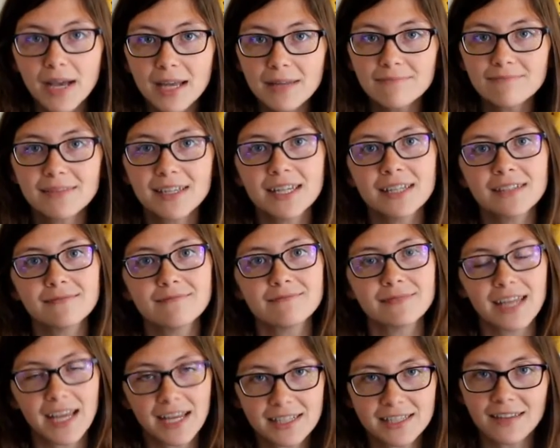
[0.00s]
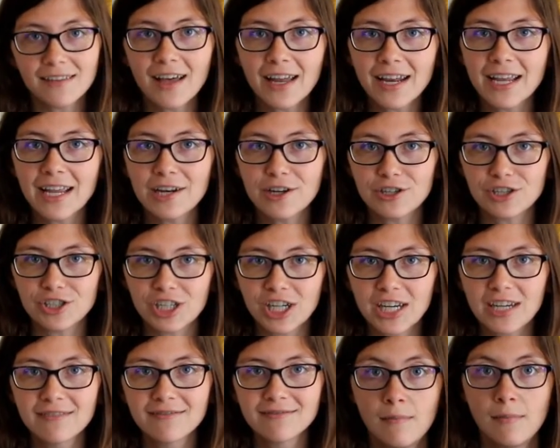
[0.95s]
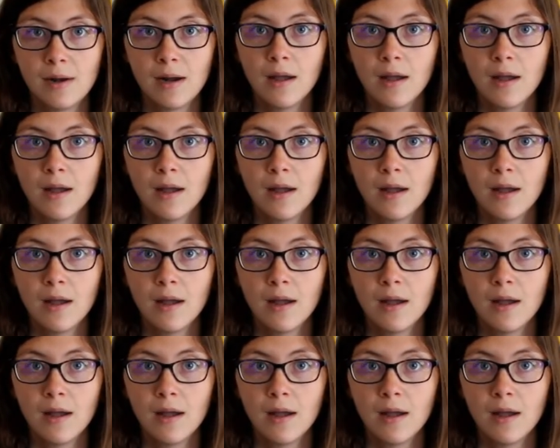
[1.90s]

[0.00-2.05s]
but it takes a lot of energy.